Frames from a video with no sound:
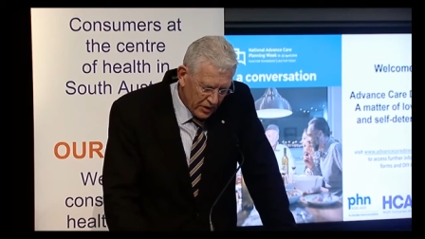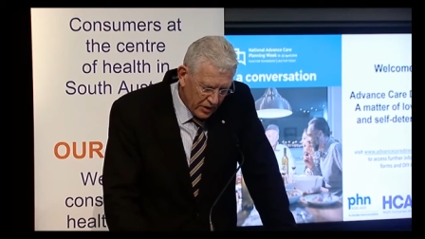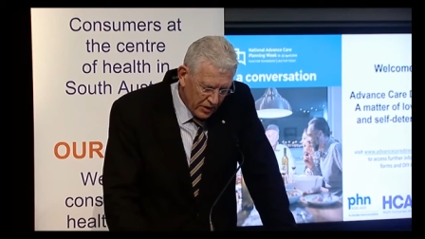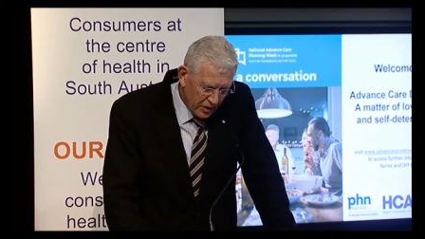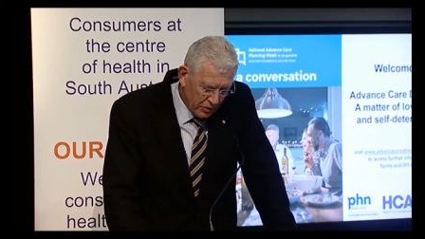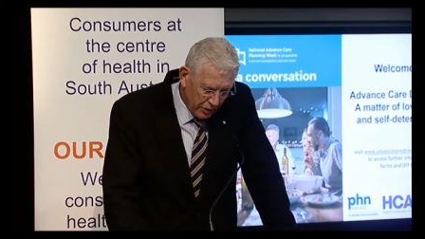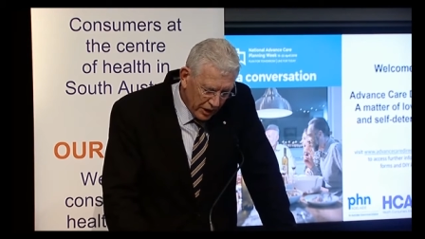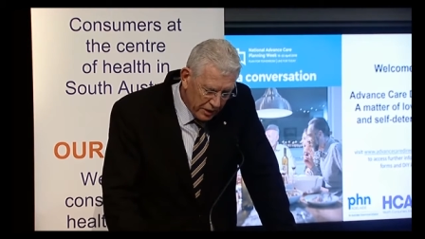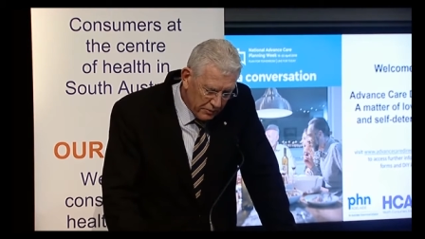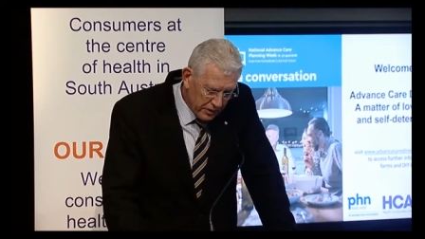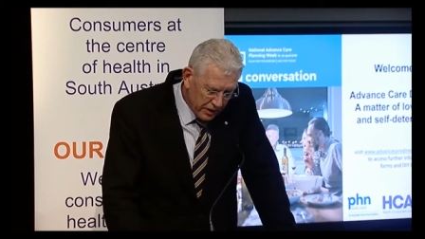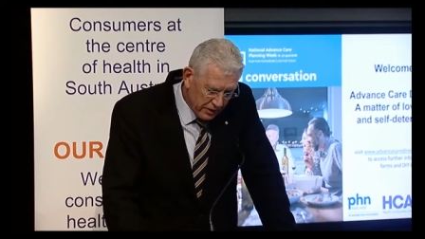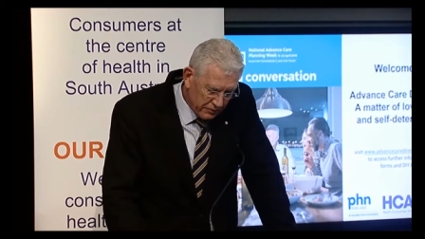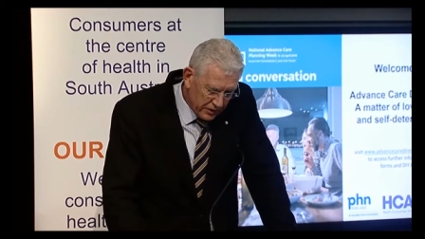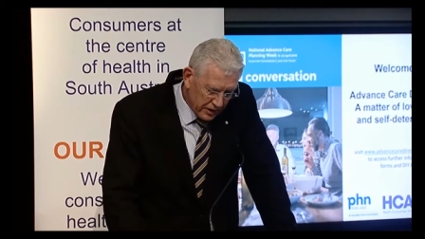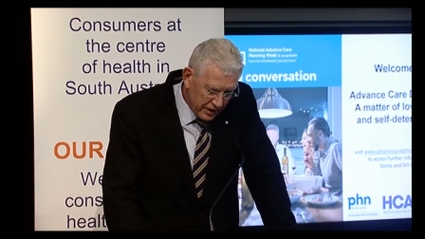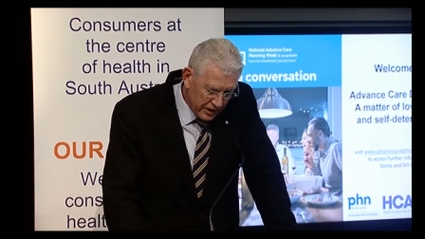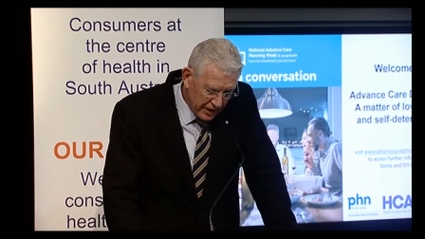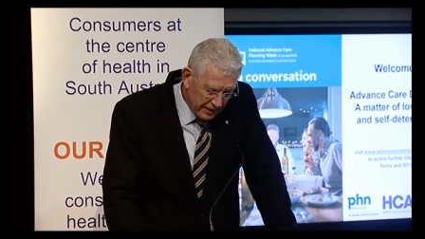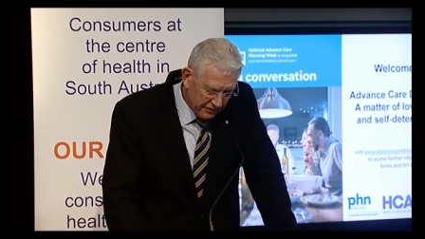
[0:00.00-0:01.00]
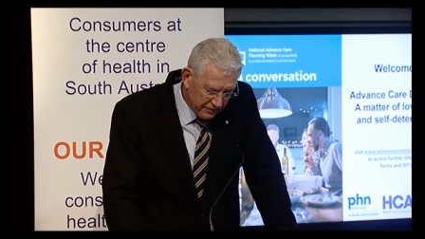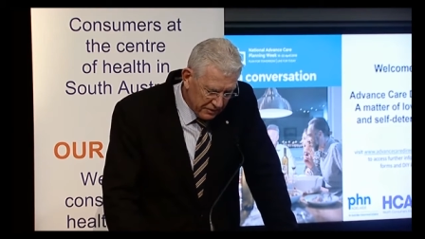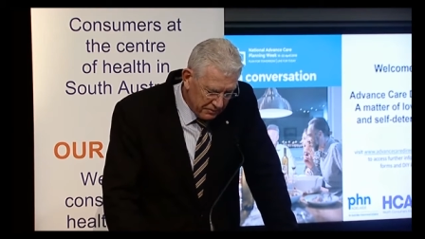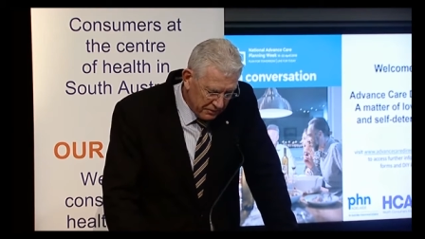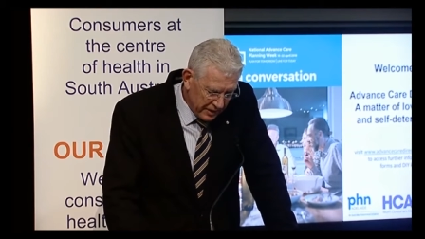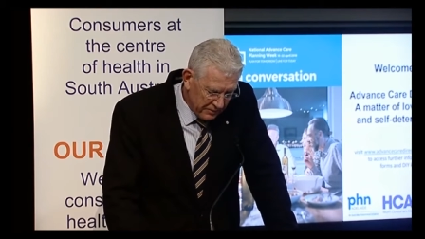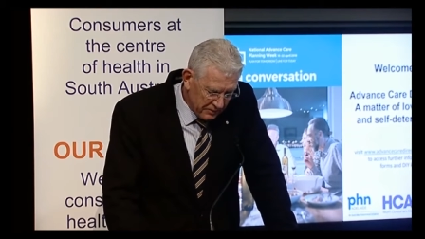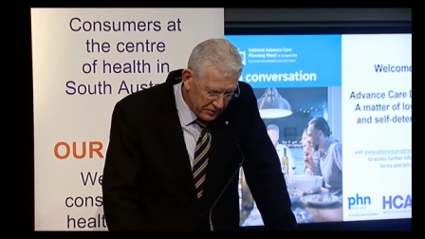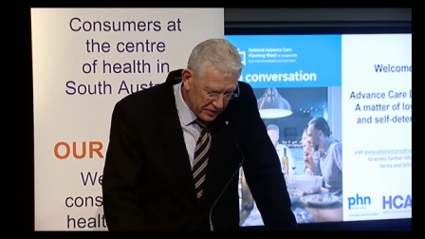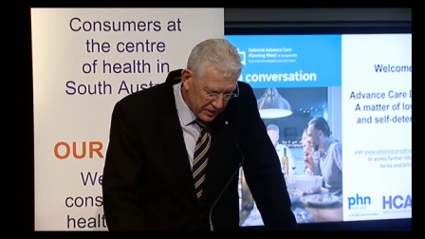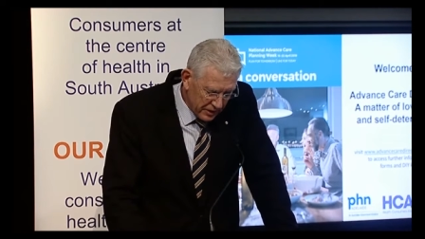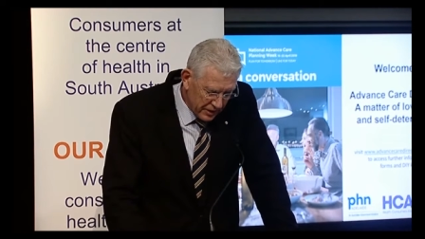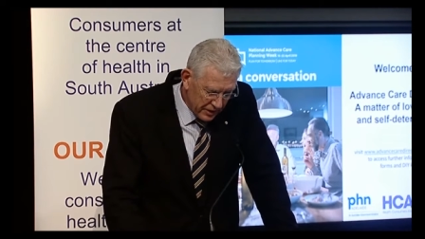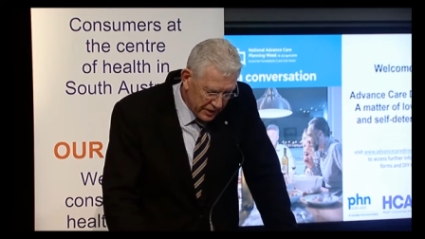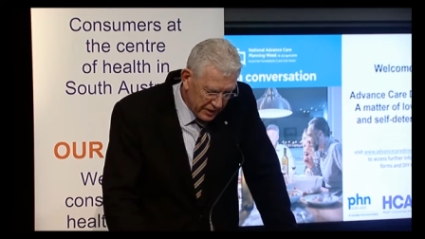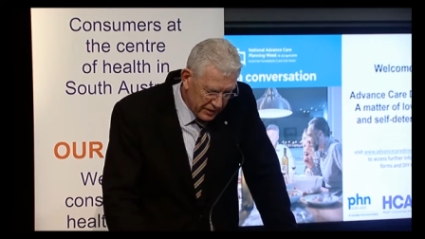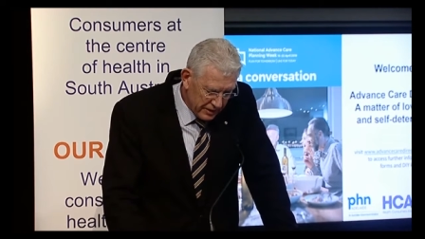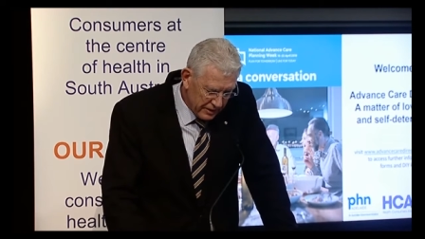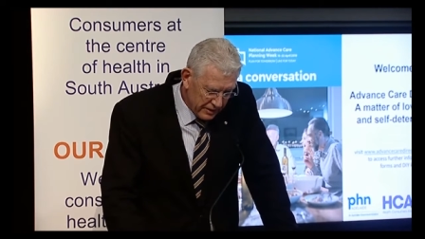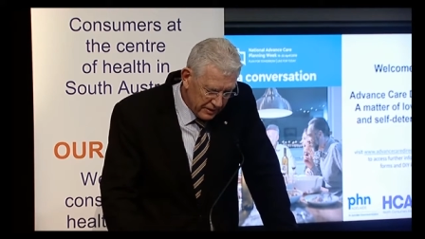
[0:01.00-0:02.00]
We moved in after mum
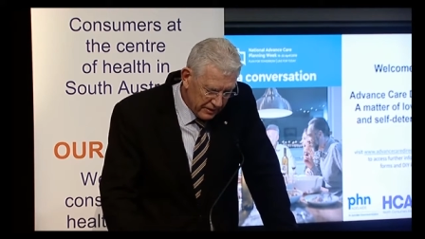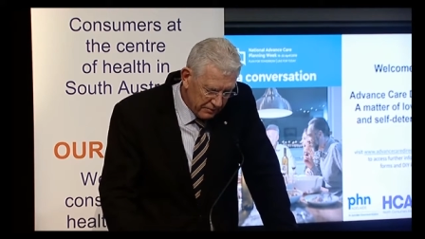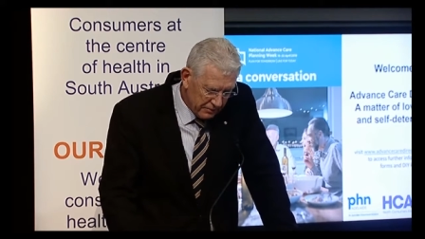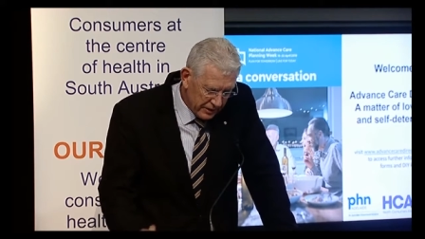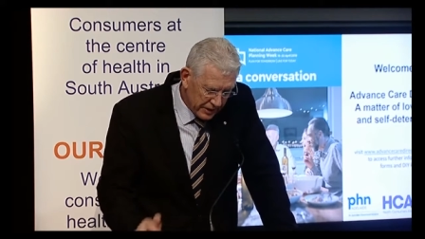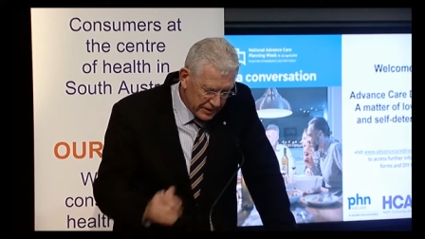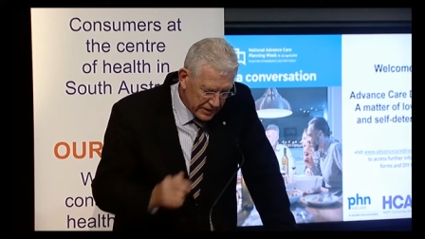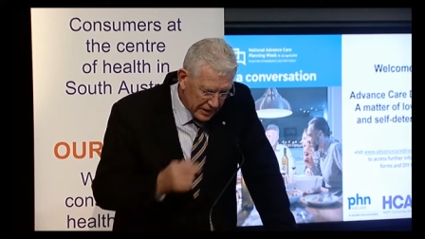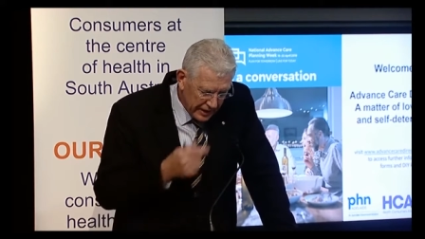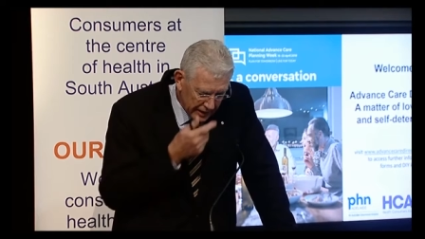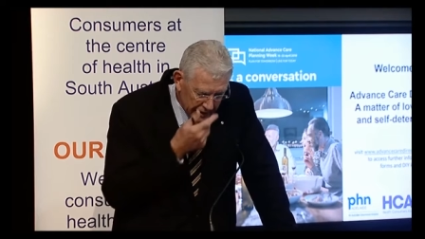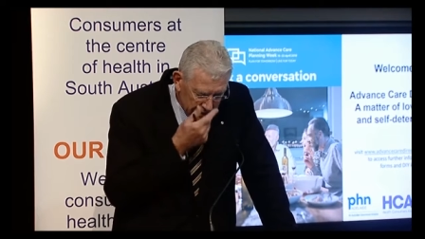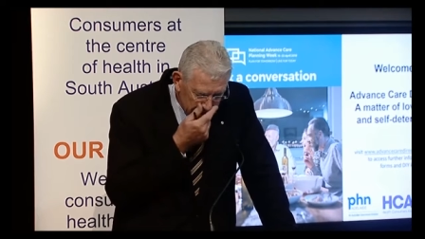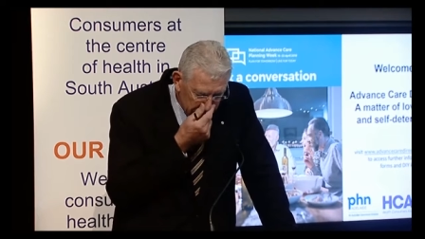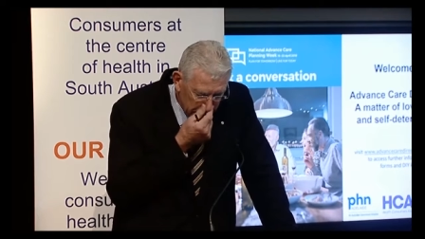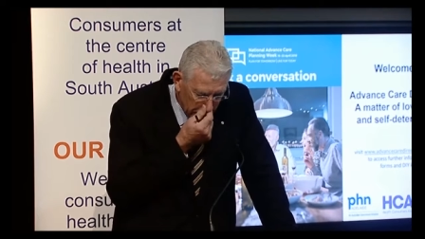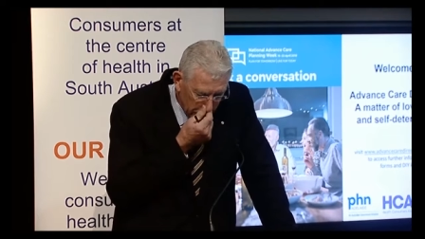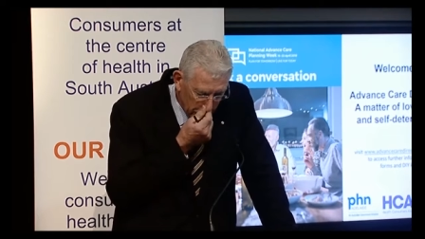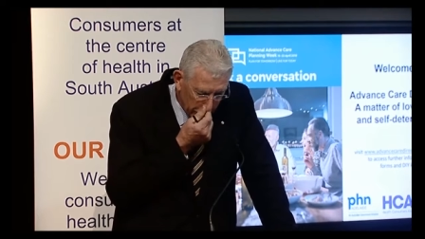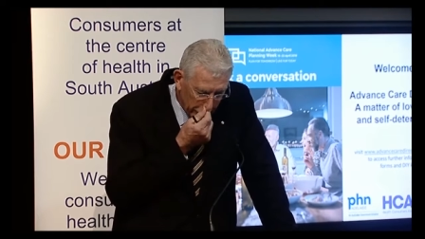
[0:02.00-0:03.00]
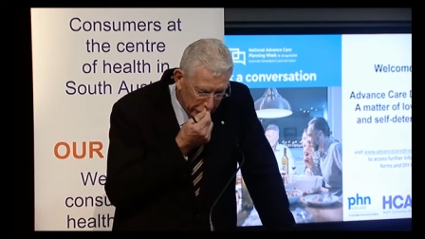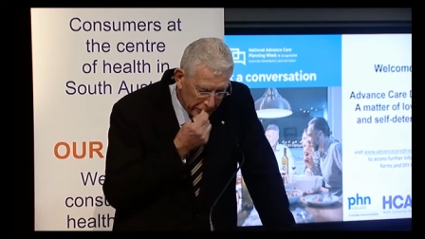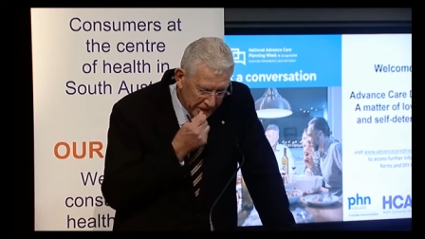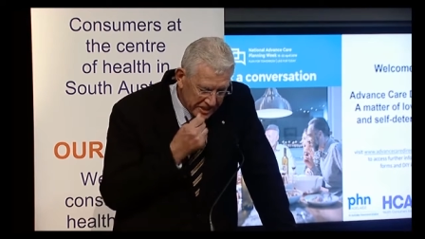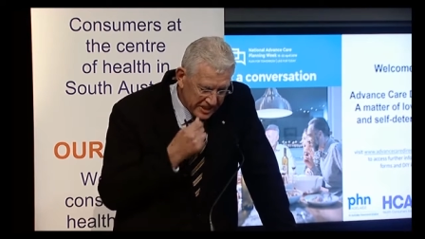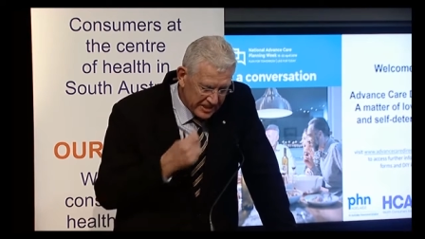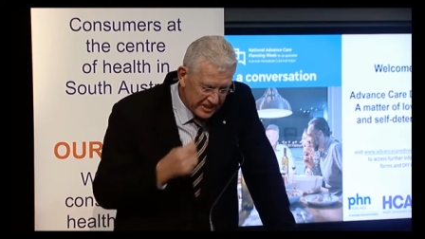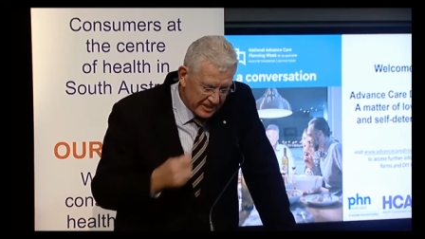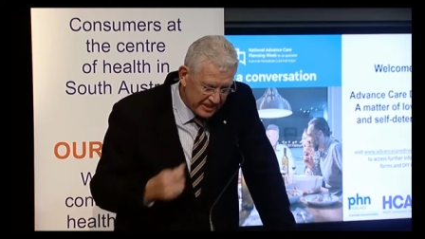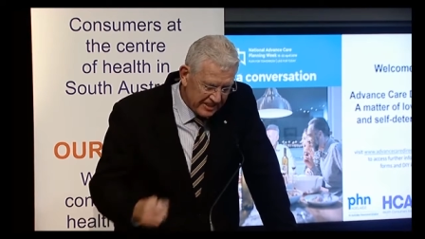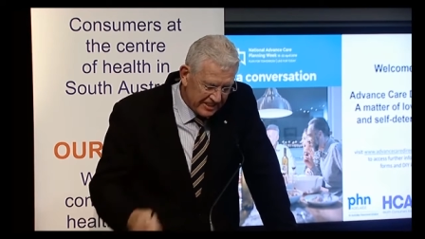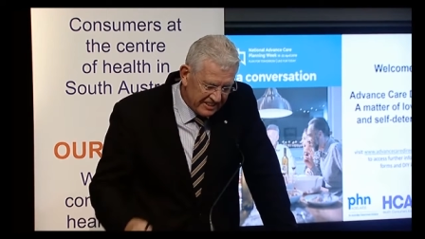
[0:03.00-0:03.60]
died, but his lungs got worse.